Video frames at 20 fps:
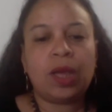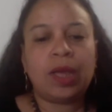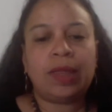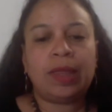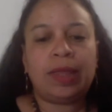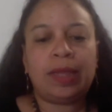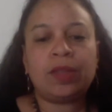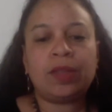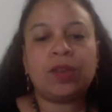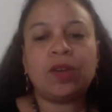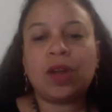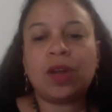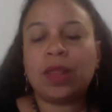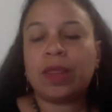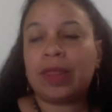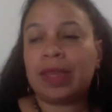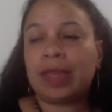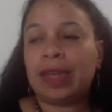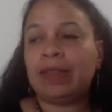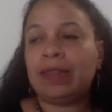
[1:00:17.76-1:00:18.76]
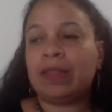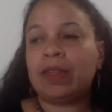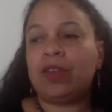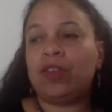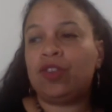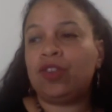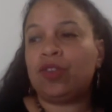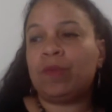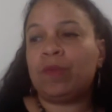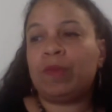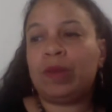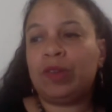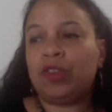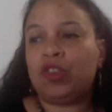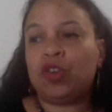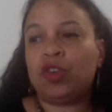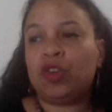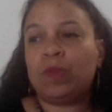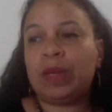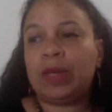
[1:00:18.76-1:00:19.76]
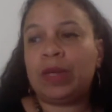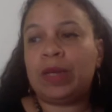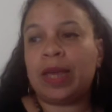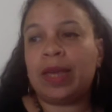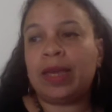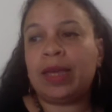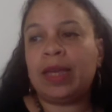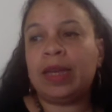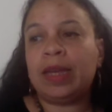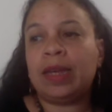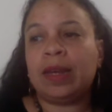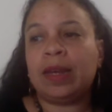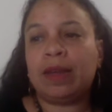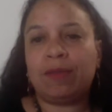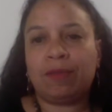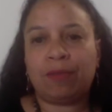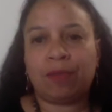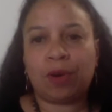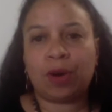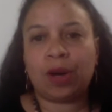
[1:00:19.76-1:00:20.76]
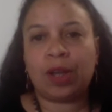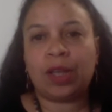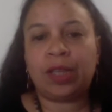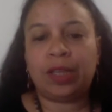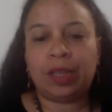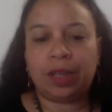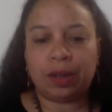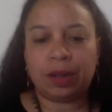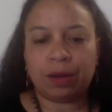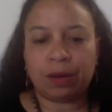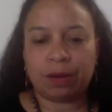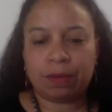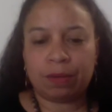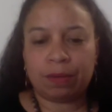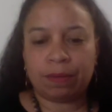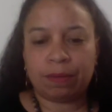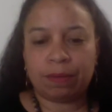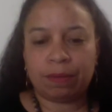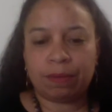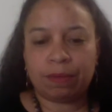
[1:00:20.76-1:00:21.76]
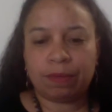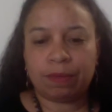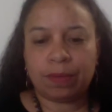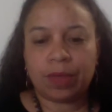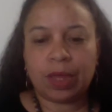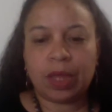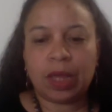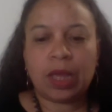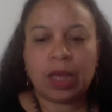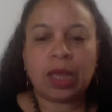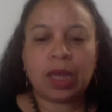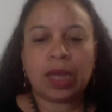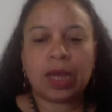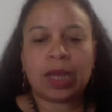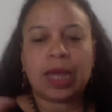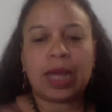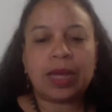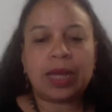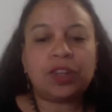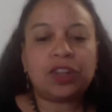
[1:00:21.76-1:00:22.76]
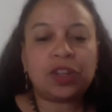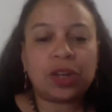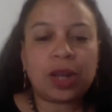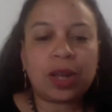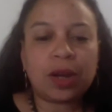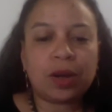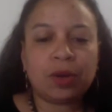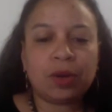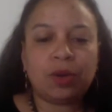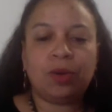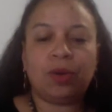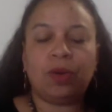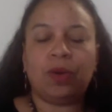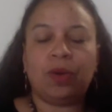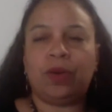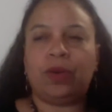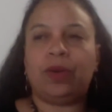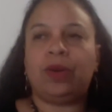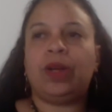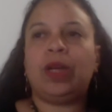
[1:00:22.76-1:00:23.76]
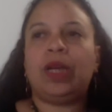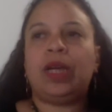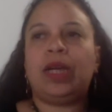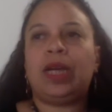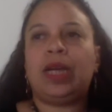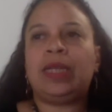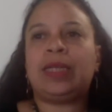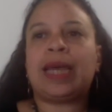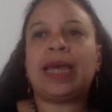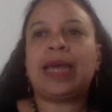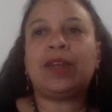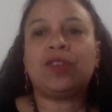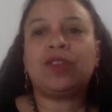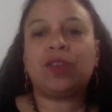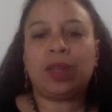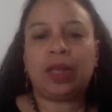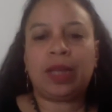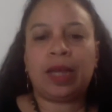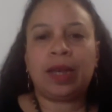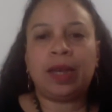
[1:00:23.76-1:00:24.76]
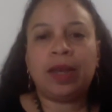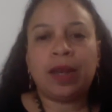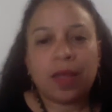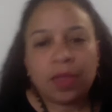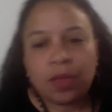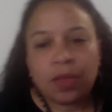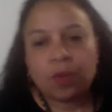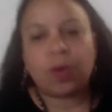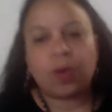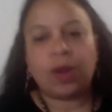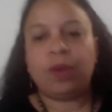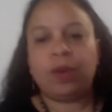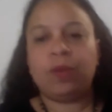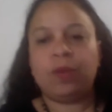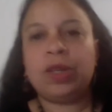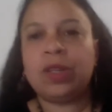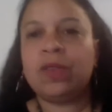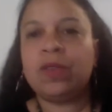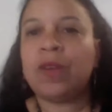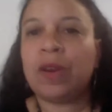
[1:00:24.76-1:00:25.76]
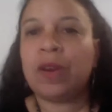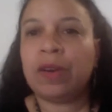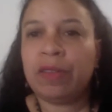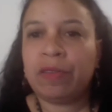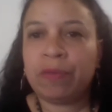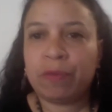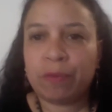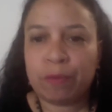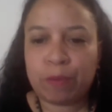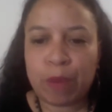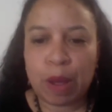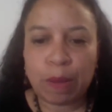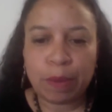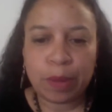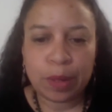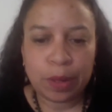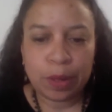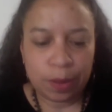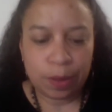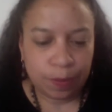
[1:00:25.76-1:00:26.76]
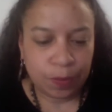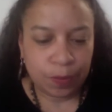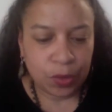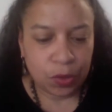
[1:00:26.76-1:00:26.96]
These are not things that you should be taking for a year. Kanchanar gugulu is actually another one which is very popular.